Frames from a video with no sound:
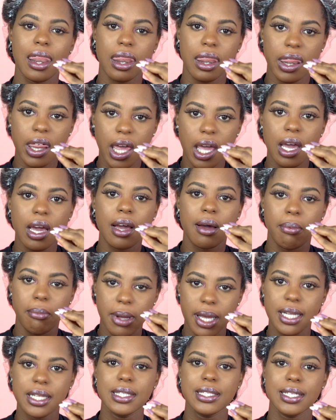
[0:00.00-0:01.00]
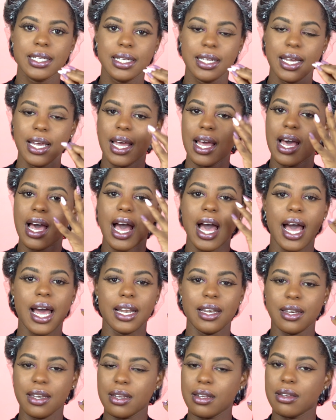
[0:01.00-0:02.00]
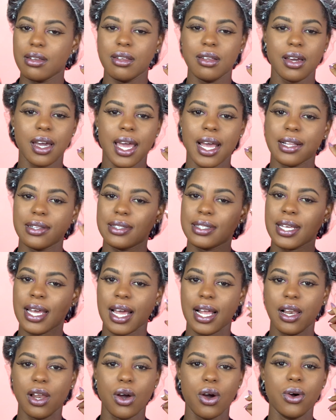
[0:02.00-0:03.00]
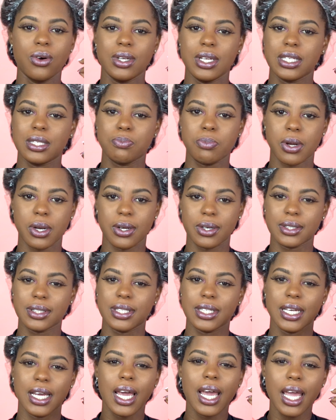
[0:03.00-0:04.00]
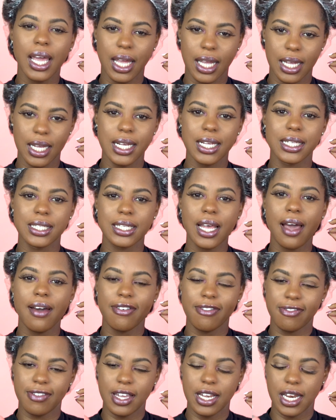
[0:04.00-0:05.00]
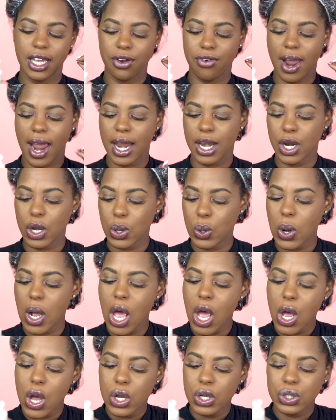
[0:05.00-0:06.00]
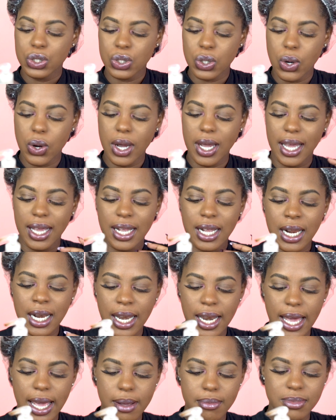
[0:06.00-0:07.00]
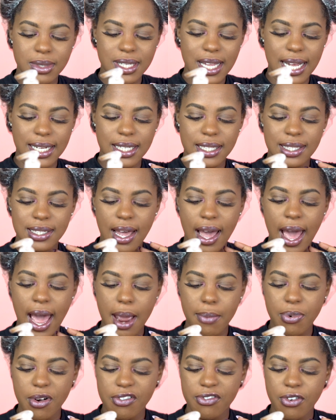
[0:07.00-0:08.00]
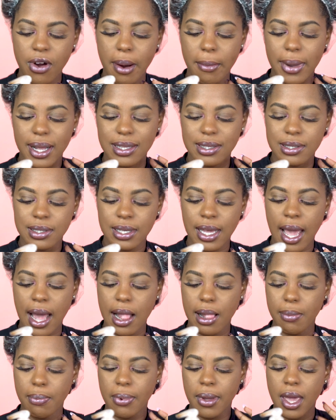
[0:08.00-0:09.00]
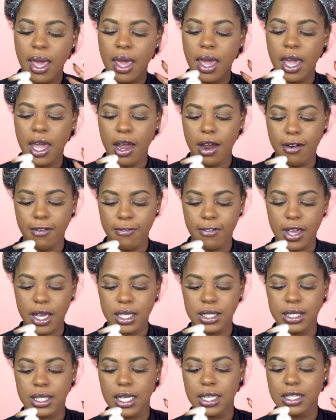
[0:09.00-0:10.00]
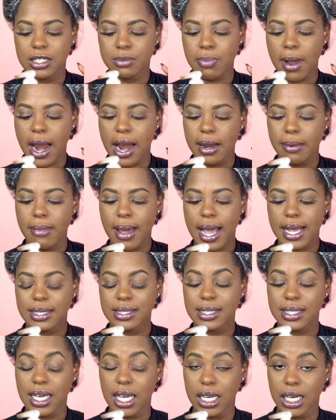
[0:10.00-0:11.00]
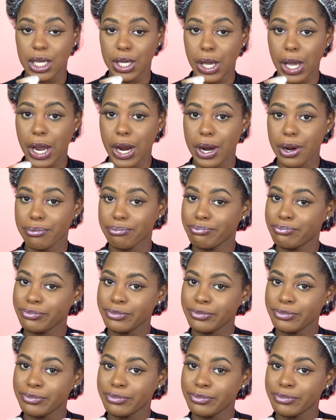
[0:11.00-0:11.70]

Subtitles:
Think mint, and you can tell how this product is feeling right now. So it claims that it's a high performance scalp hair fix inspired by skincare.